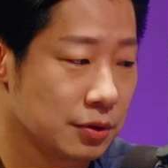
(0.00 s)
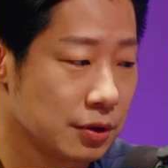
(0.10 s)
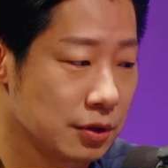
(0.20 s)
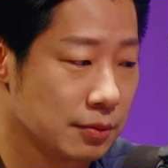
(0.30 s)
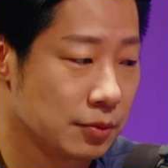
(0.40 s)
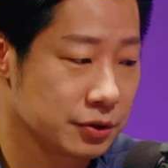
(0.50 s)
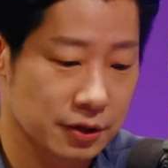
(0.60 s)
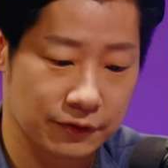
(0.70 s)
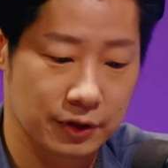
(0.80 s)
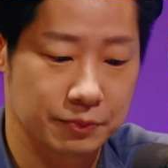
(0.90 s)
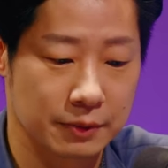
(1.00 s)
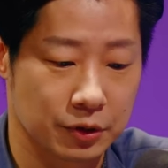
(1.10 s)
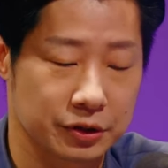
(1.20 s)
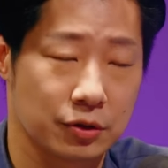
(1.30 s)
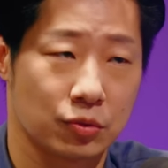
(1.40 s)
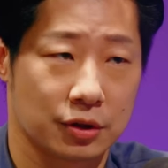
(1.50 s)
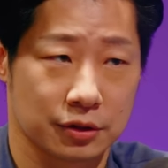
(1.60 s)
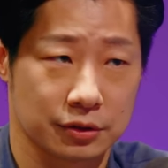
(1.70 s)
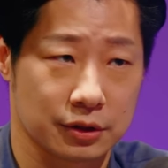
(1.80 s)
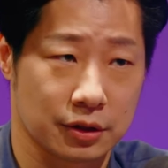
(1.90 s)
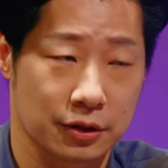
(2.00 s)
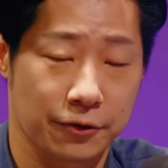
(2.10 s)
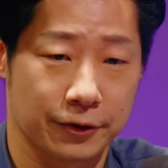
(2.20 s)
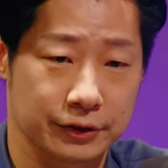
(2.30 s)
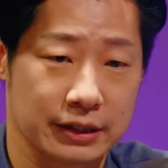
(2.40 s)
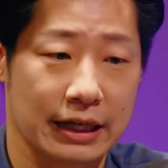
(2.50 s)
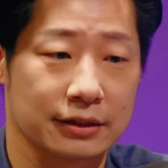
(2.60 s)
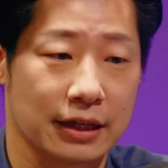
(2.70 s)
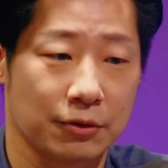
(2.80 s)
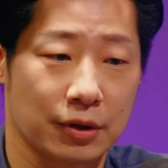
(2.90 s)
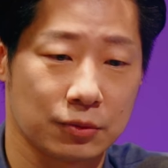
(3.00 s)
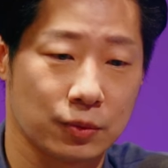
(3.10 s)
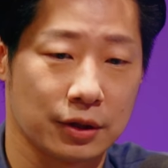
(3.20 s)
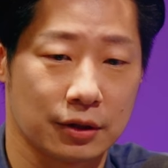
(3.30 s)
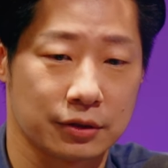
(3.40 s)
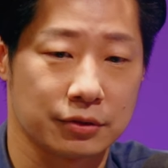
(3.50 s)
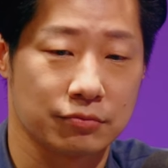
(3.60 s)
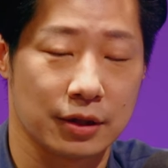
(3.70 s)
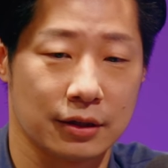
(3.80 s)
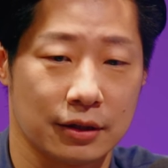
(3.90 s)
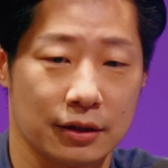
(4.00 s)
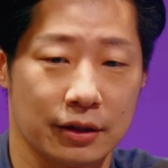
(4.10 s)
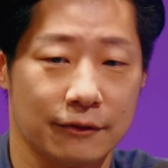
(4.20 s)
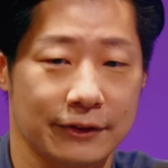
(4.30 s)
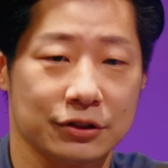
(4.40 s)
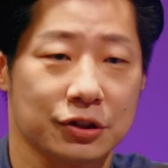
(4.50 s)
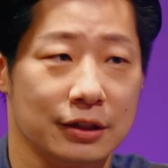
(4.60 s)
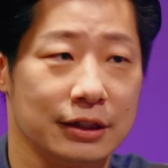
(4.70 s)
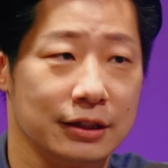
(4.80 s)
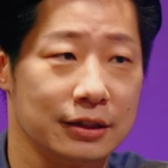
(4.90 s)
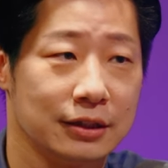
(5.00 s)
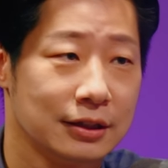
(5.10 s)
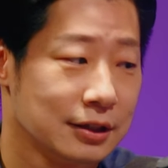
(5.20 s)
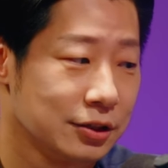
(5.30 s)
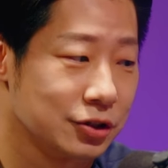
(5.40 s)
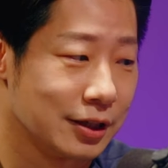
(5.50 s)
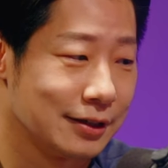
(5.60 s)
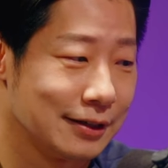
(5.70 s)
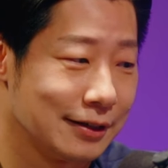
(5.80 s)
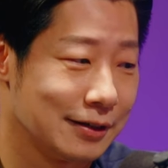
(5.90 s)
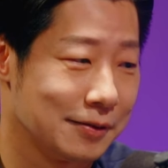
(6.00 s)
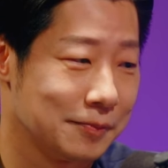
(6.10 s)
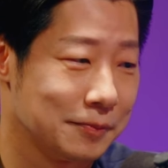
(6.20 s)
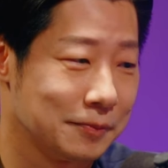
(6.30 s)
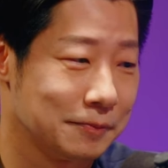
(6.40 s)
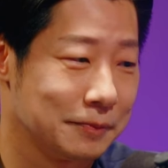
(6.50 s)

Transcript: uh, most of the people in the world thought that Taiwan will eventually mm-hmm.